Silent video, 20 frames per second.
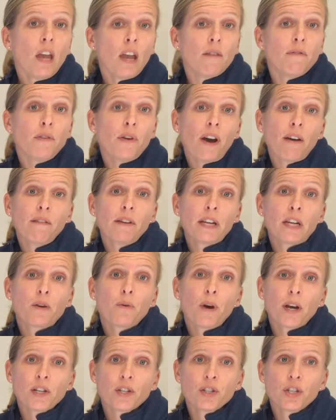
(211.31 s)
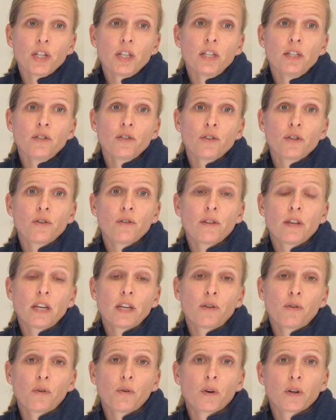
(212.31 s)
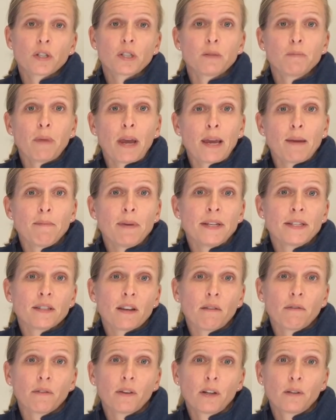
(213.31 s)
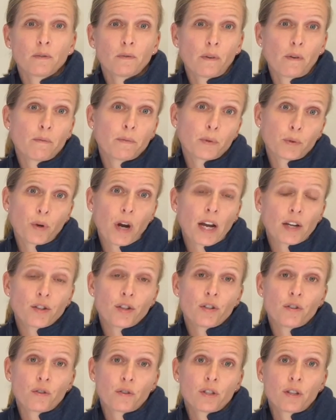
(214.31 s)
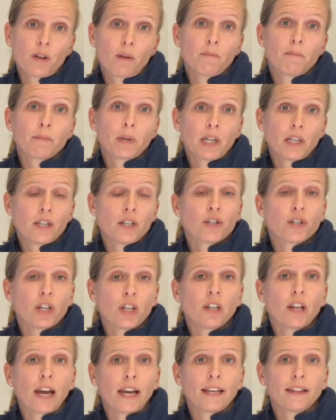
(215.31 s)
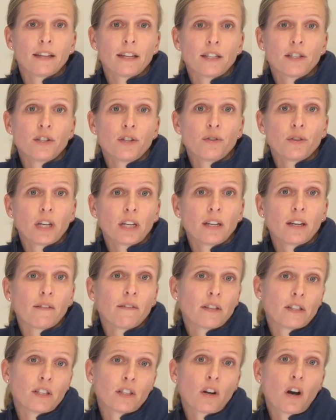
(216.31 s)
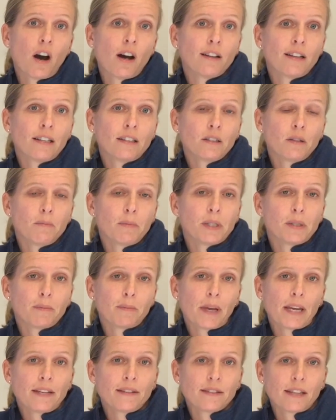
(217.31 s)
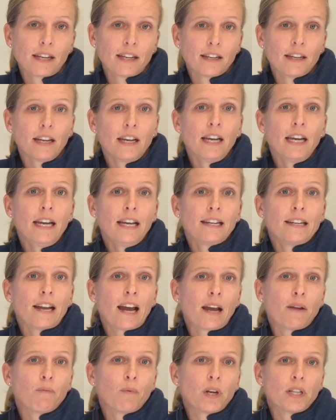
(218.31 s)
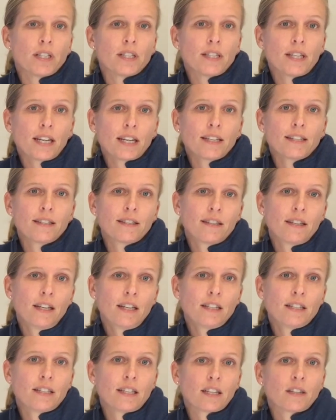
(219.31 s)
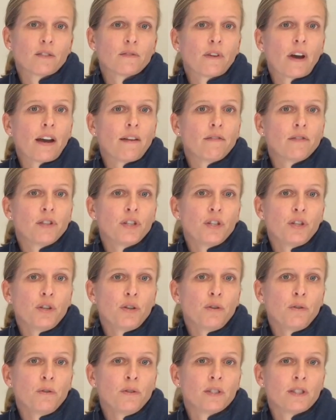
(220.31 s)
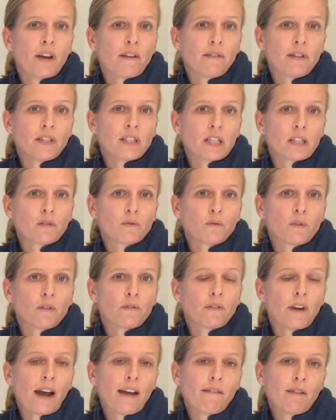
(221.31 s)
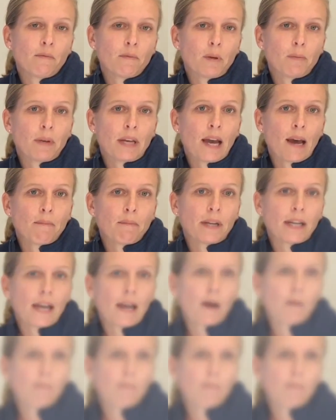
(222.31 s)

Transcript: If you have any questions, or you think your horse may be suffering from scratches or some condition like this, you can give us a call at Loomis Basin, 916-652-7645, and we'd be happy to